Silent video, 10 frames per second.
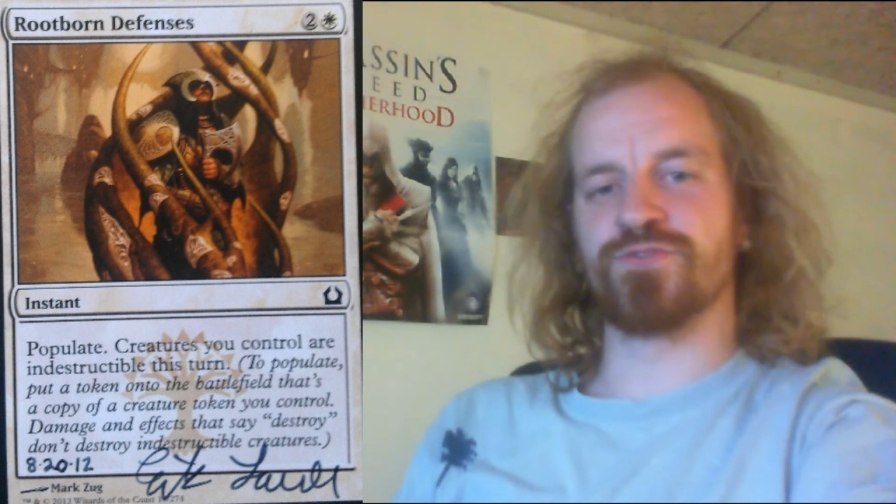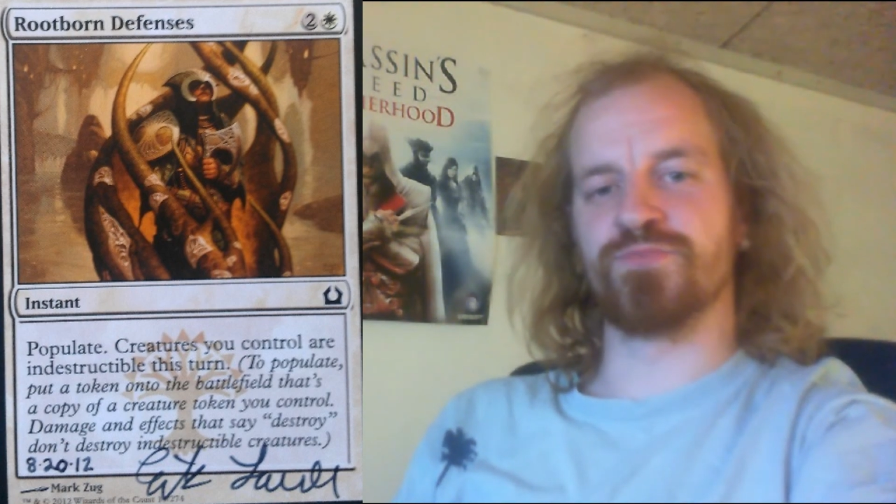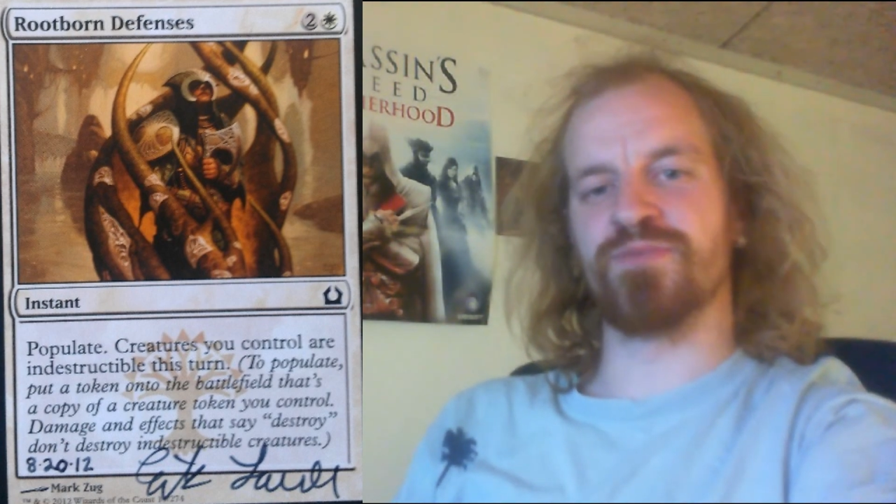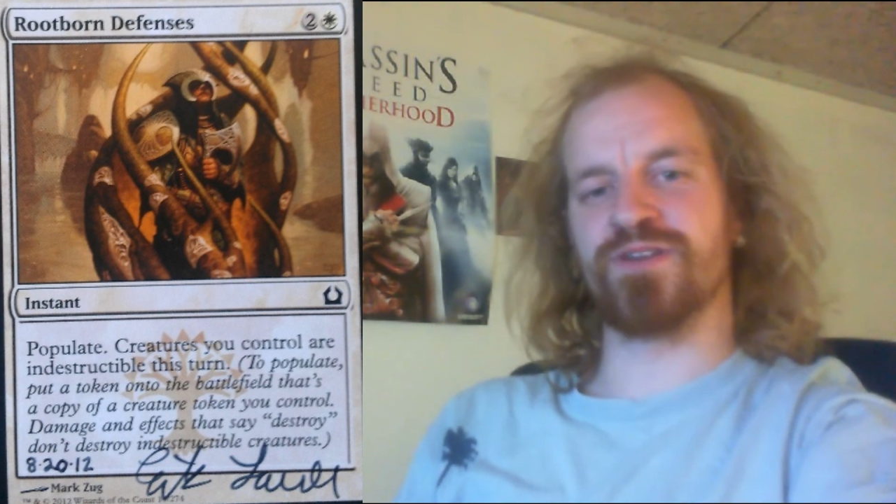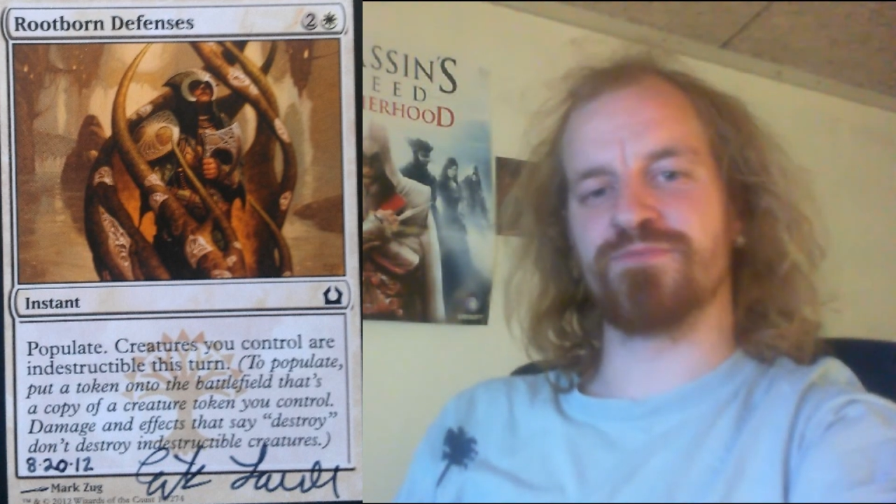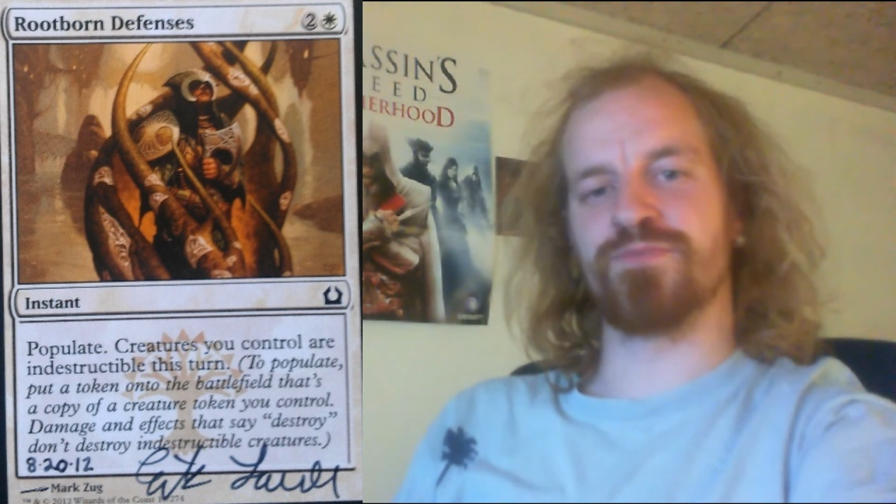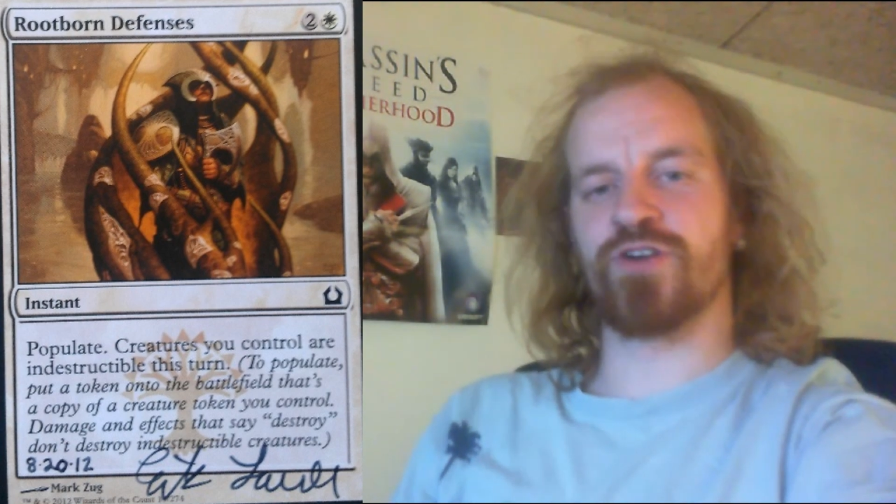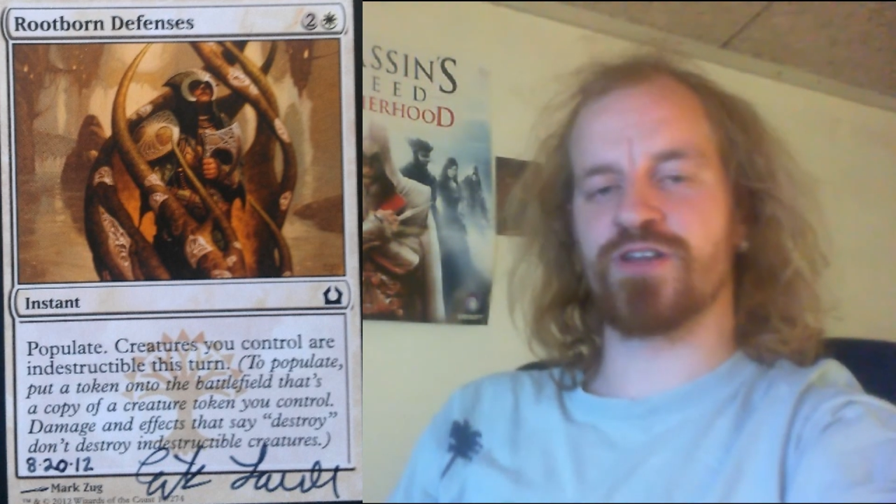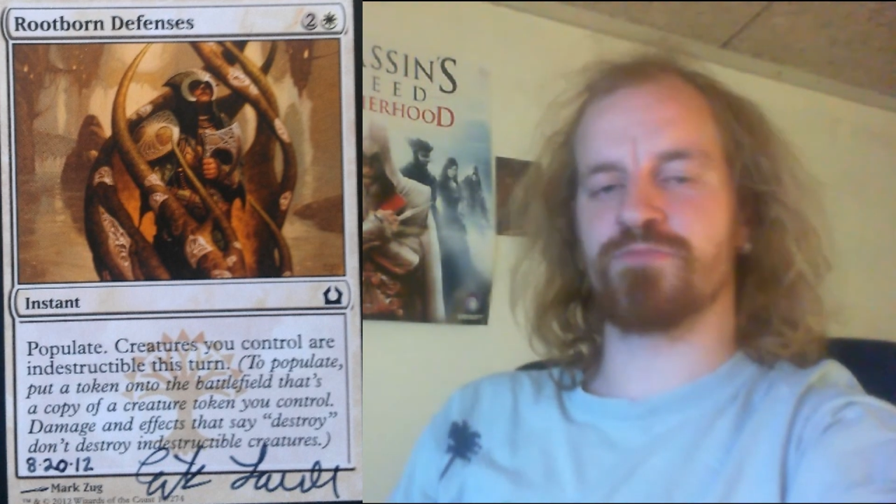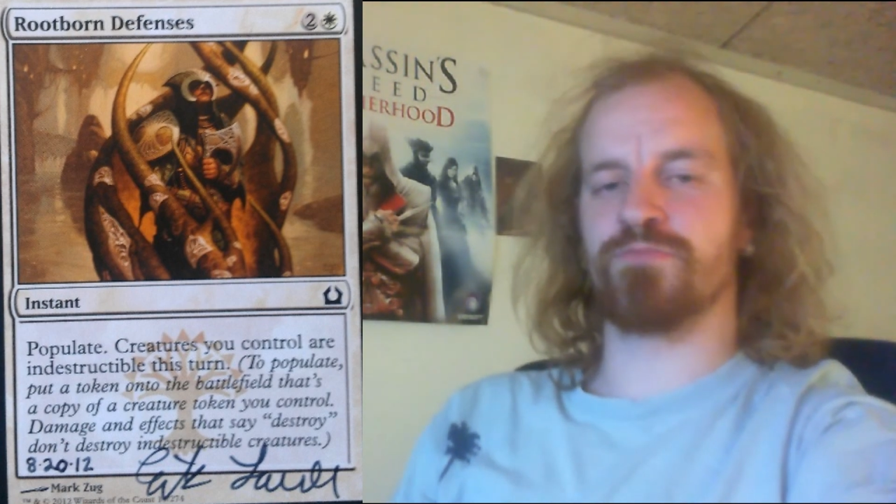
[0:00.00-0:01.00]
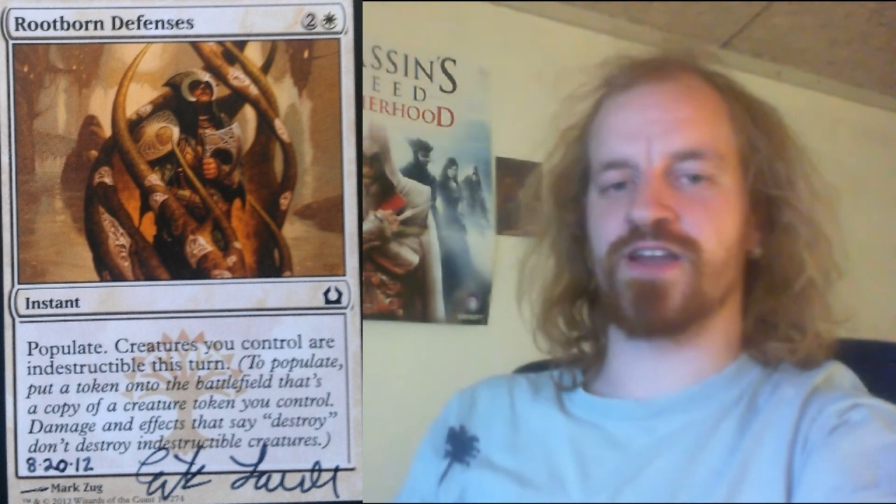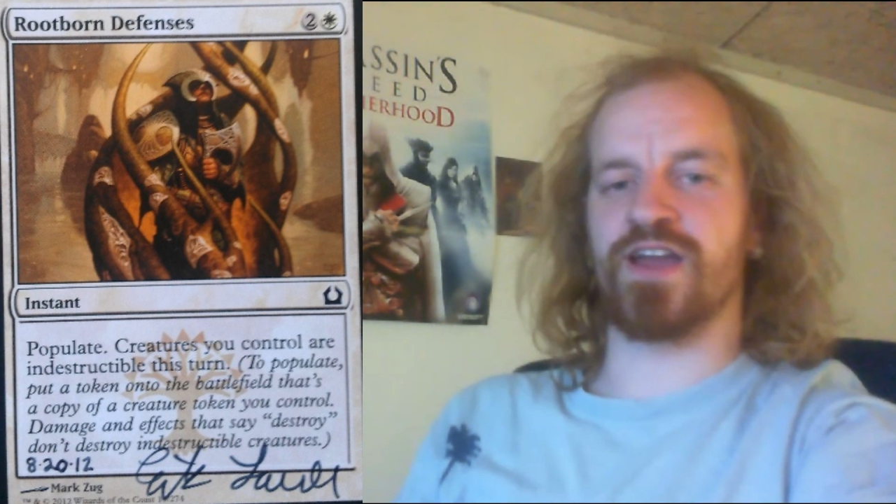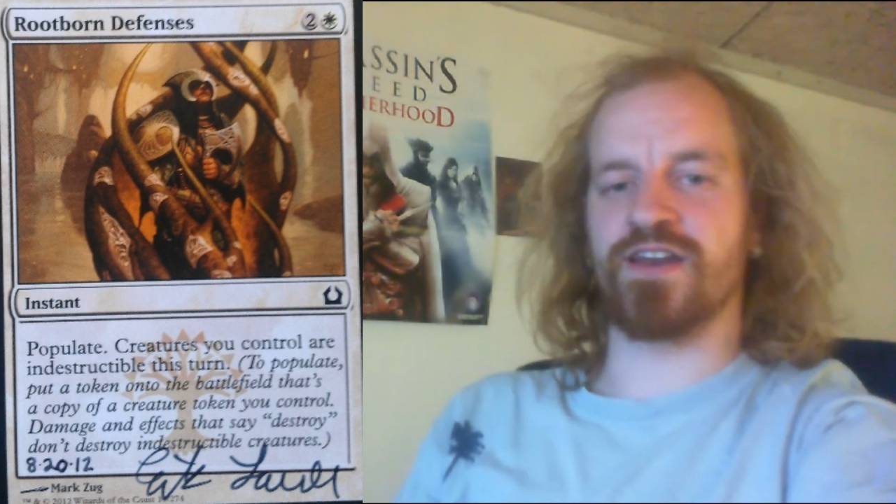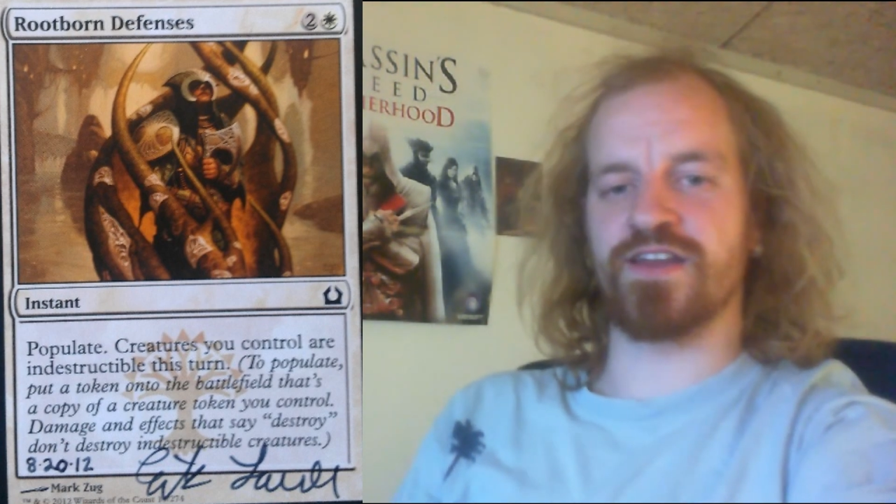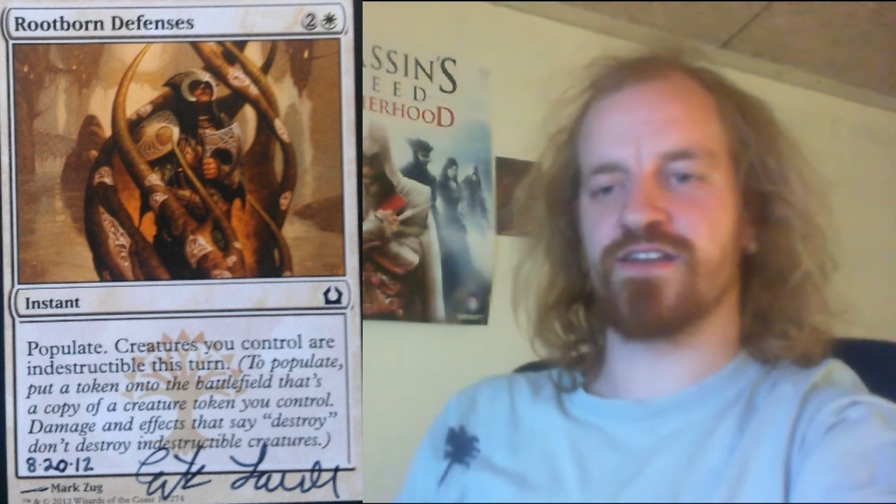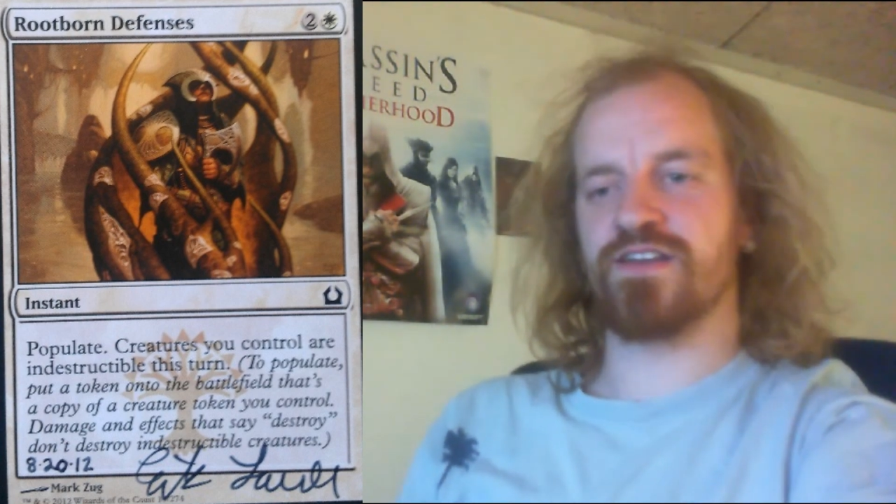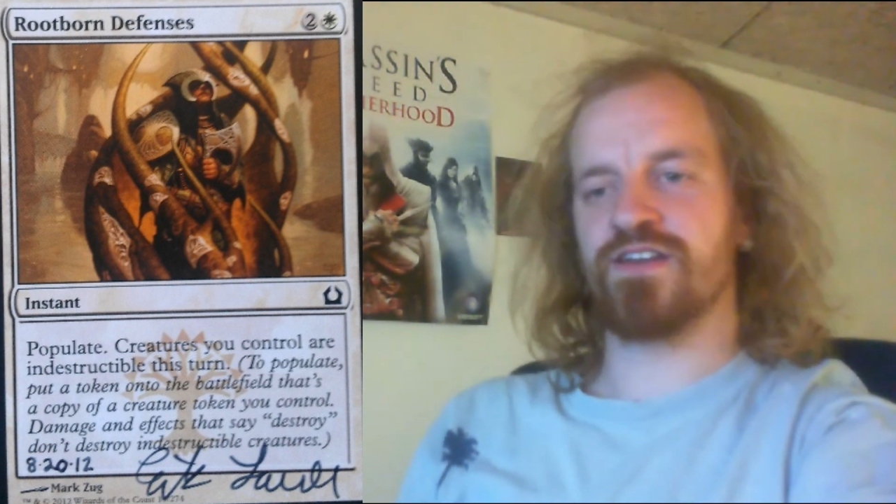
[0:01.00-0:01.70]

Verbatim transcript: to be a bit boring mechanic,